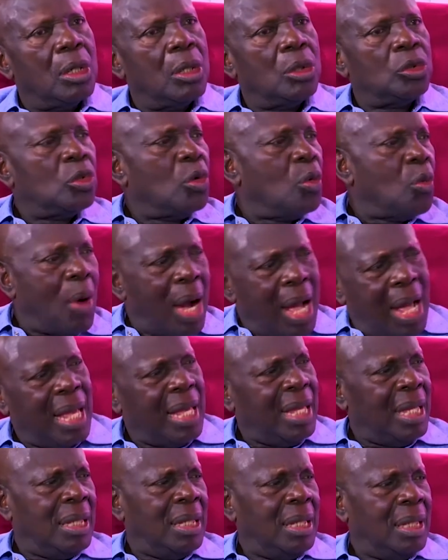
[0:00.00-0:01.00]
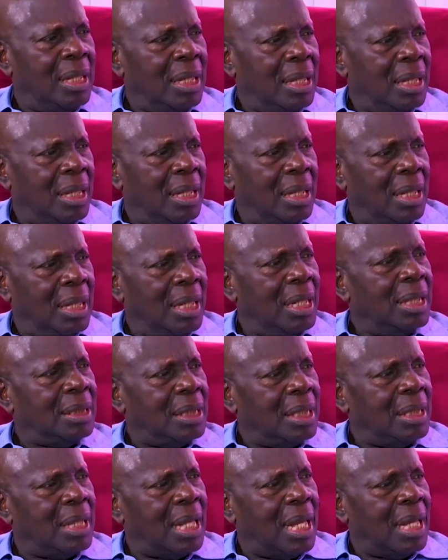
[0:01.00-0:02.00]
So why is
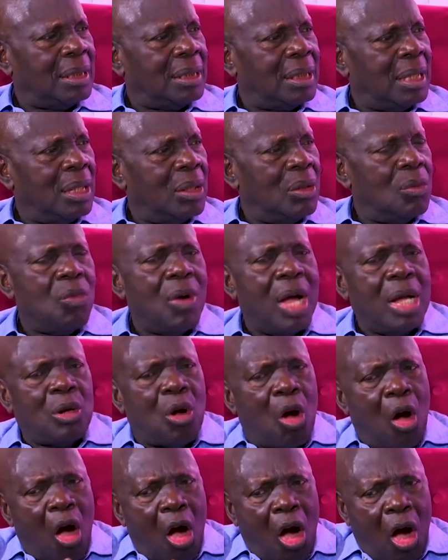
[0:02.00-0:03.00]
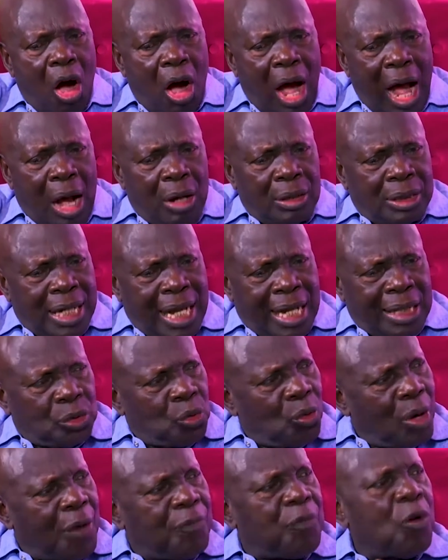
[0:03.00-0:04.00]
it that when all our debt
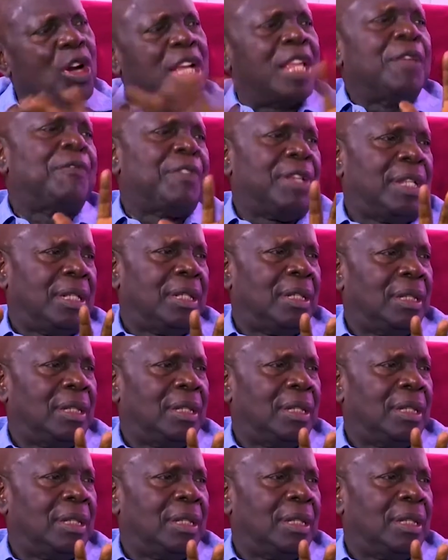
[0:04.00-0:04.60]
were forgiven,